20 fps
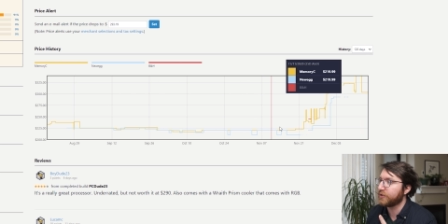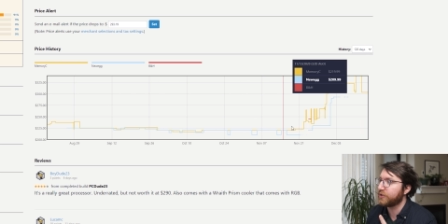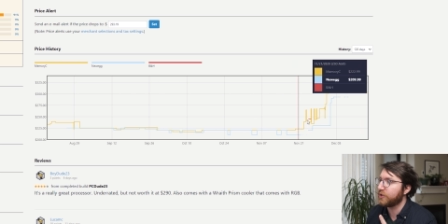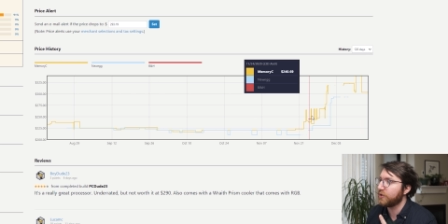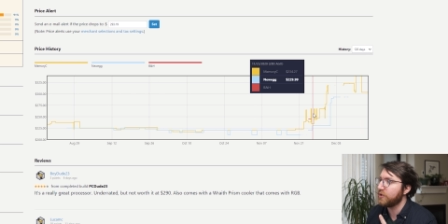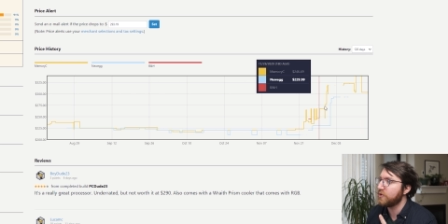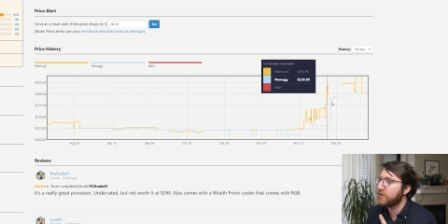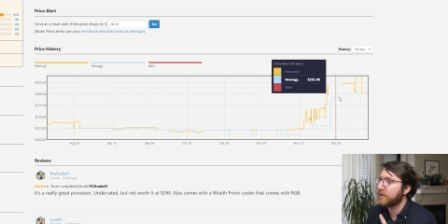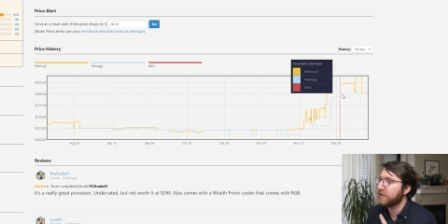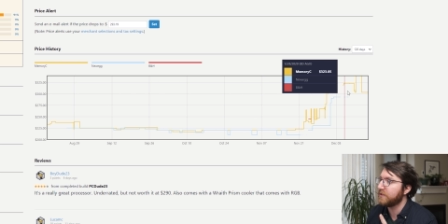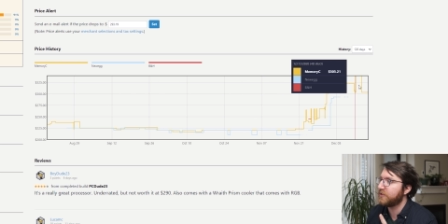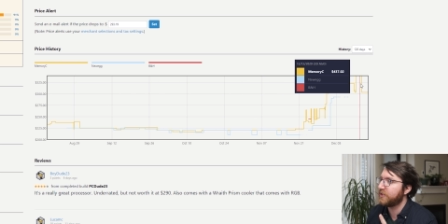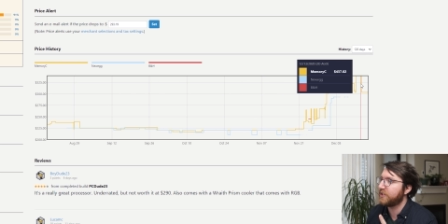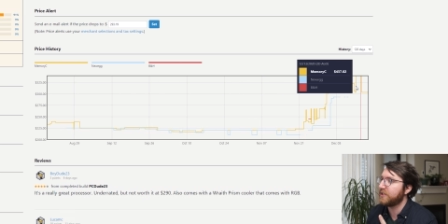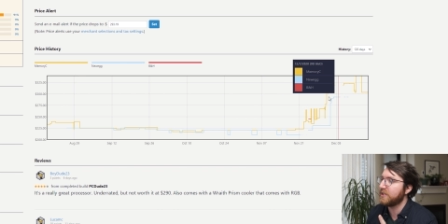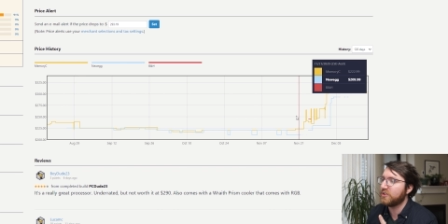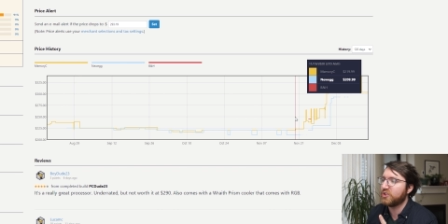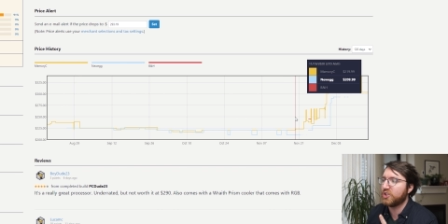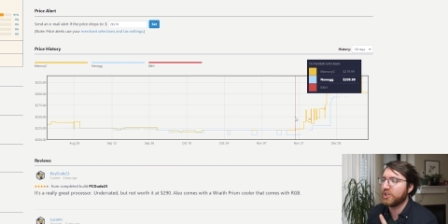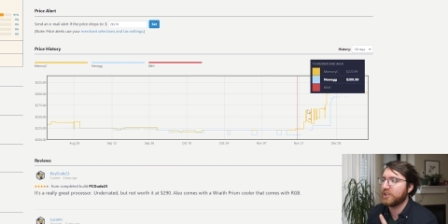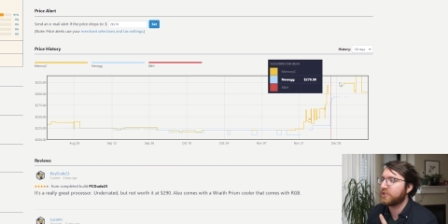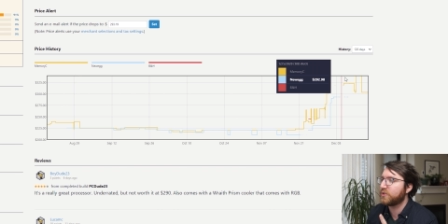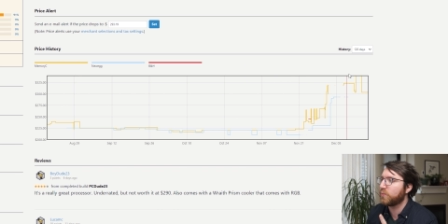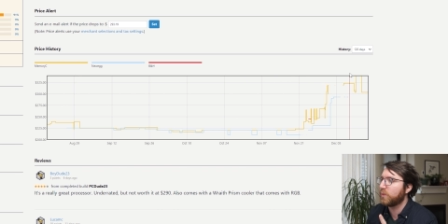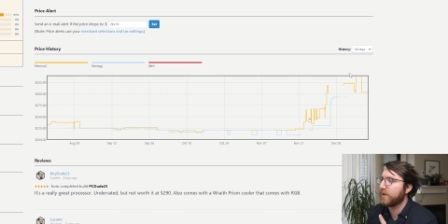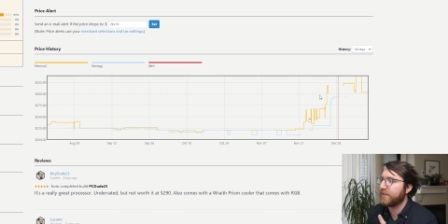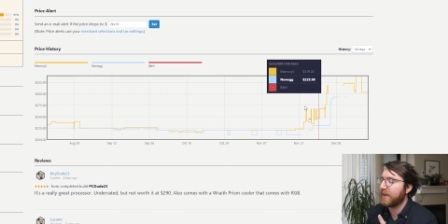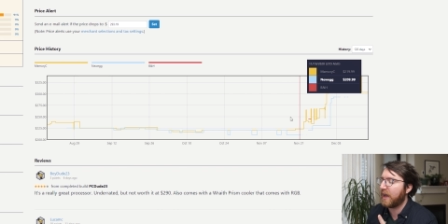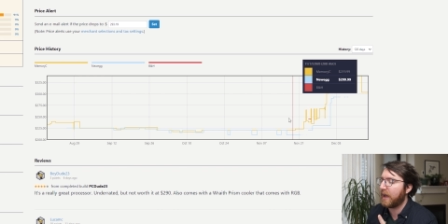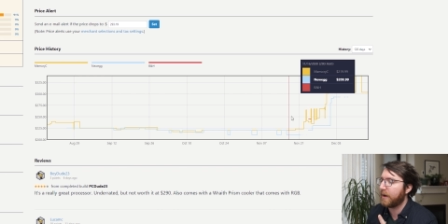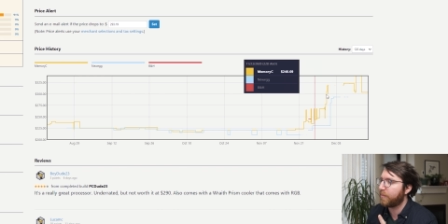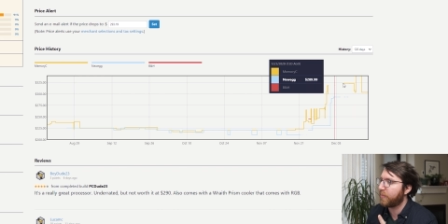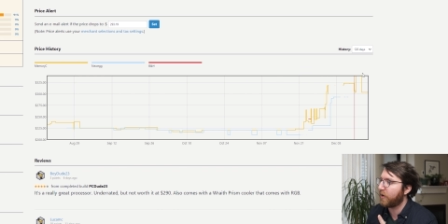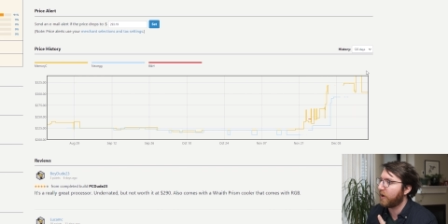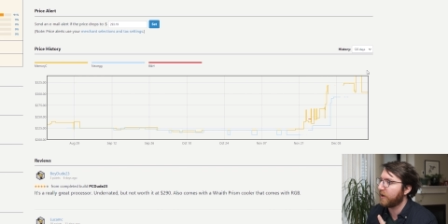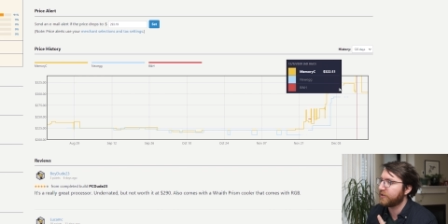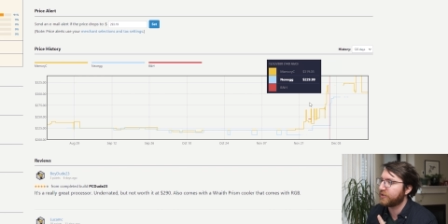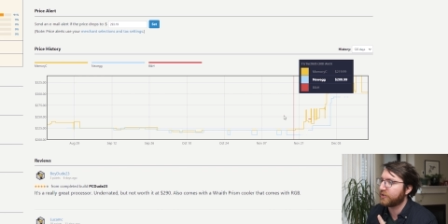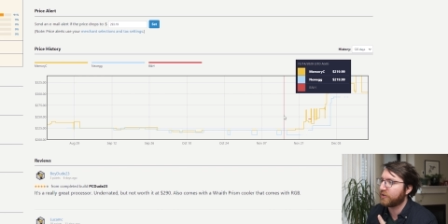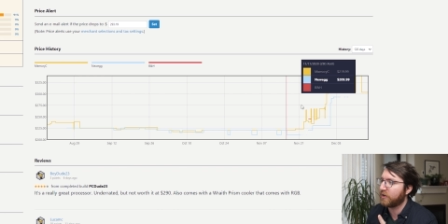So you can see just with that
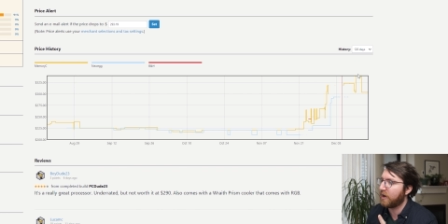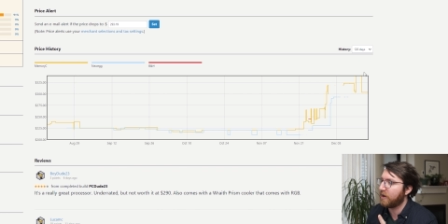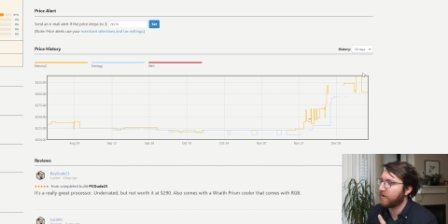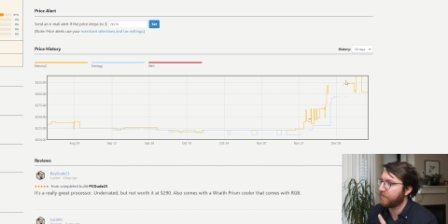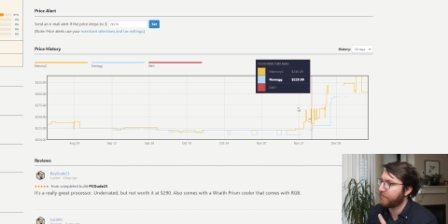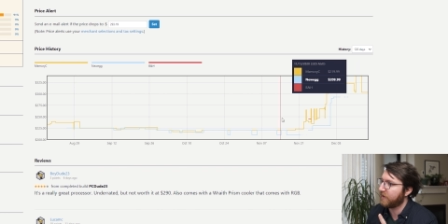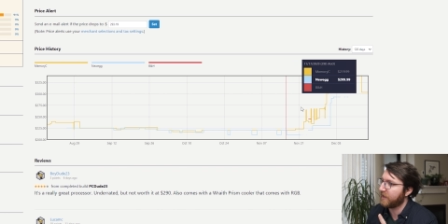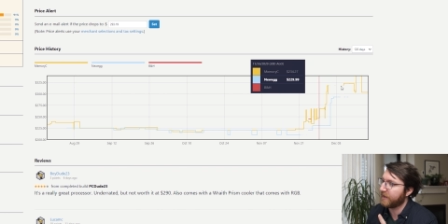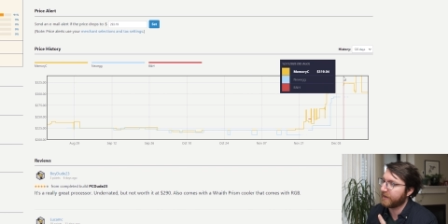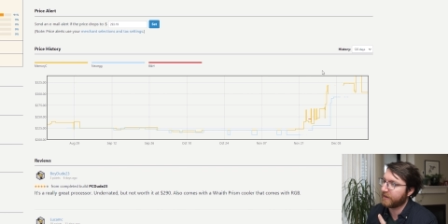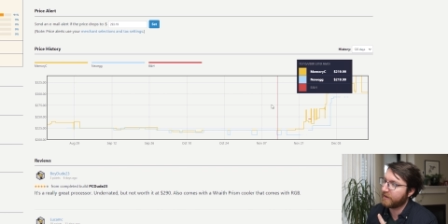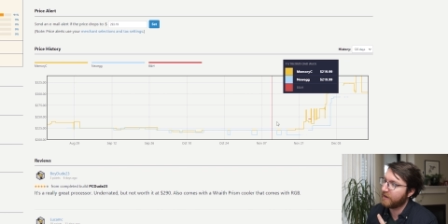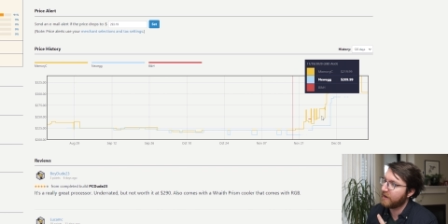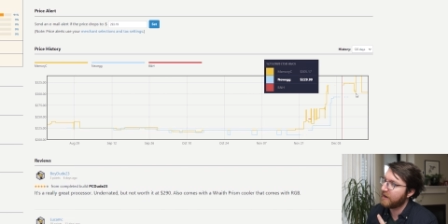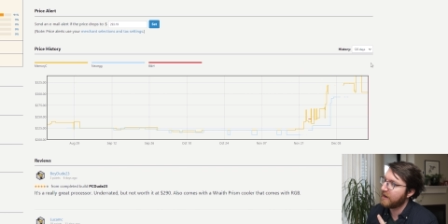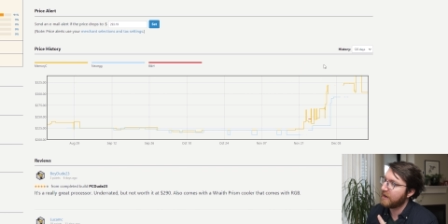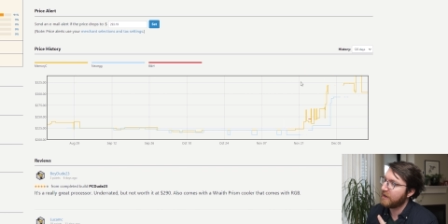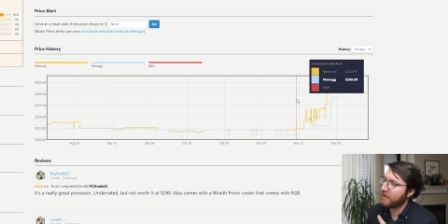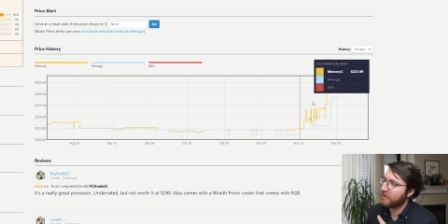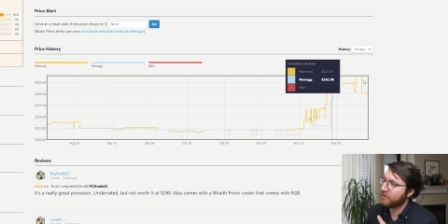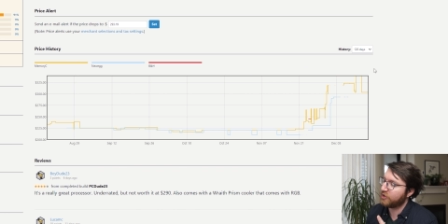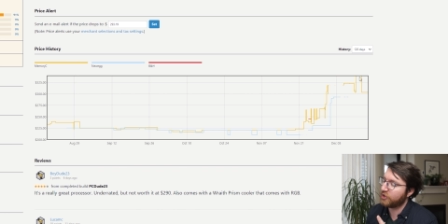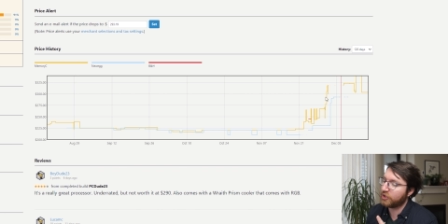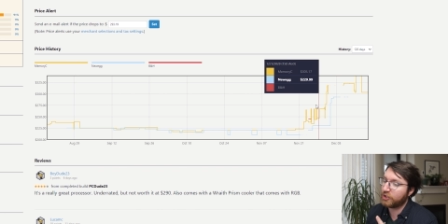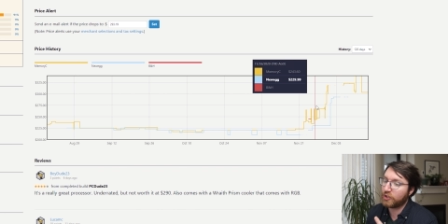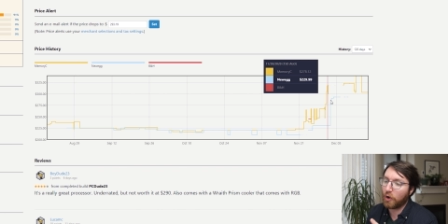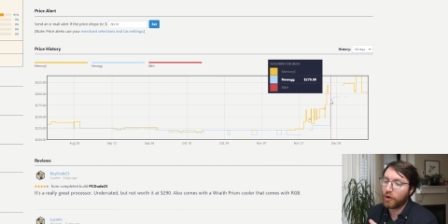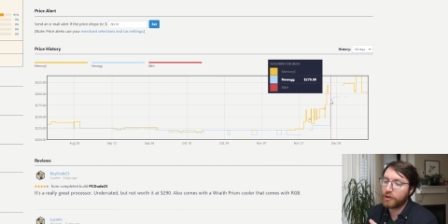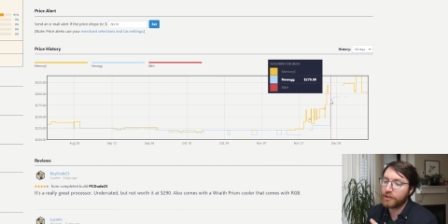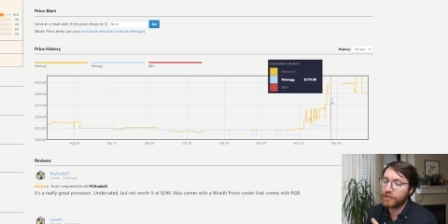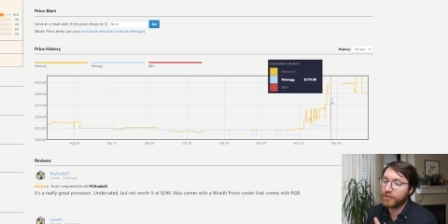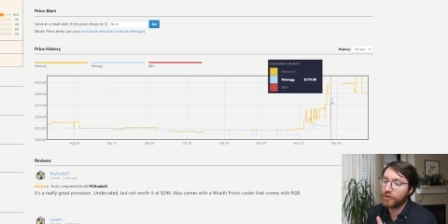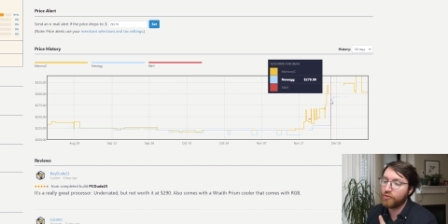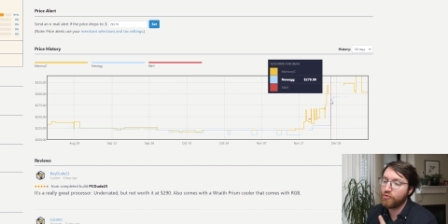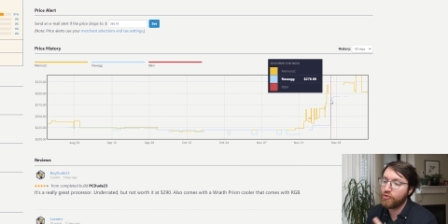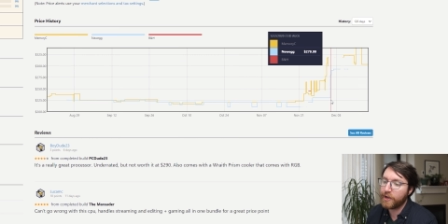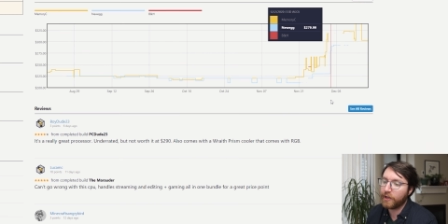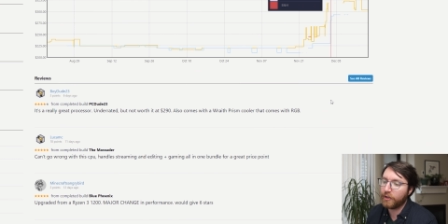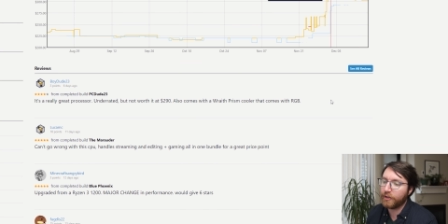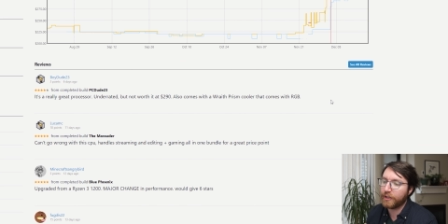price graph, like stock is a
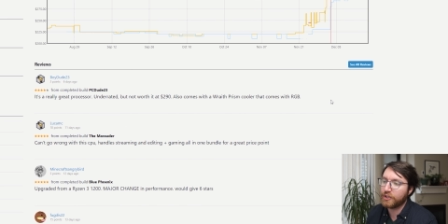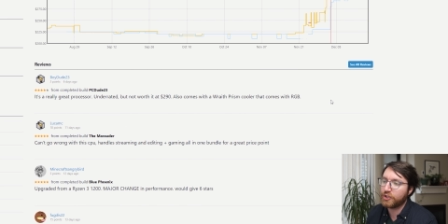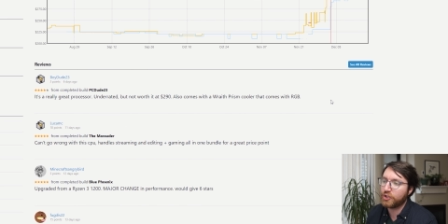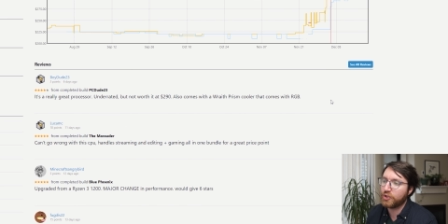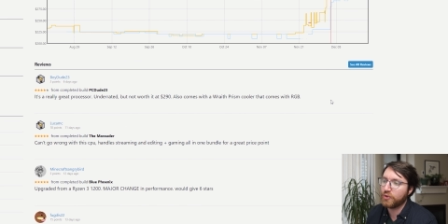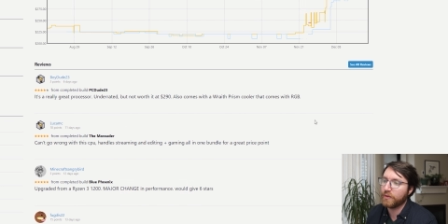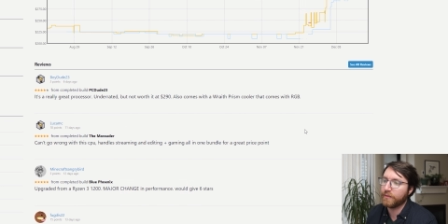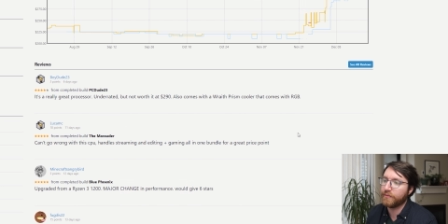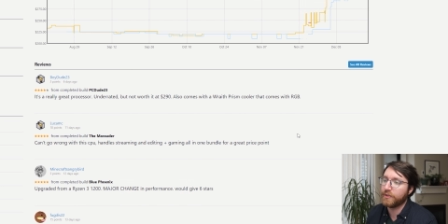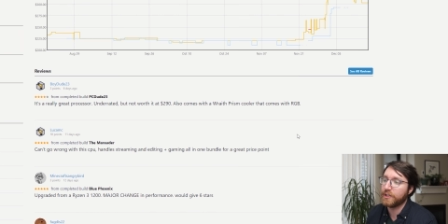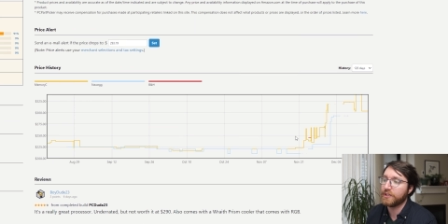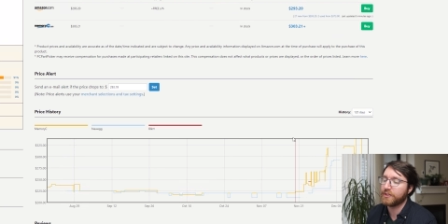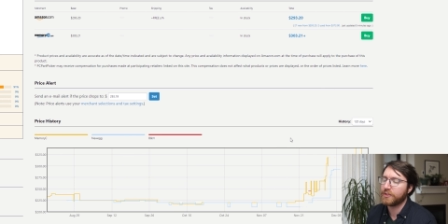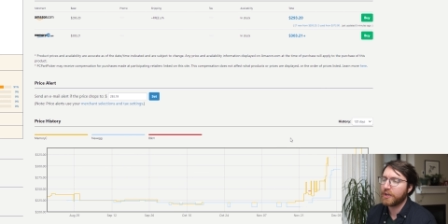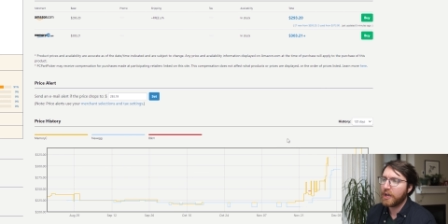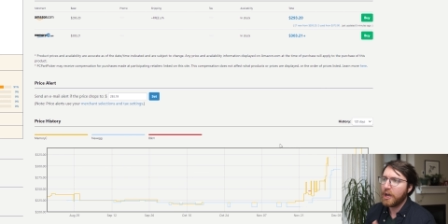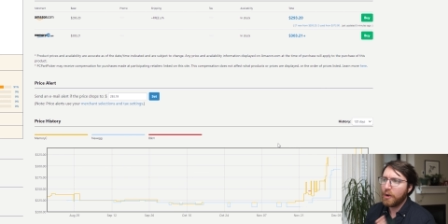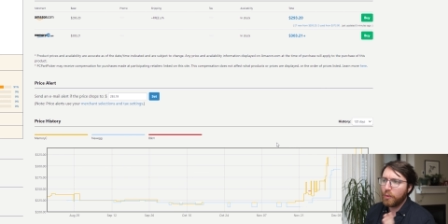real issue of these,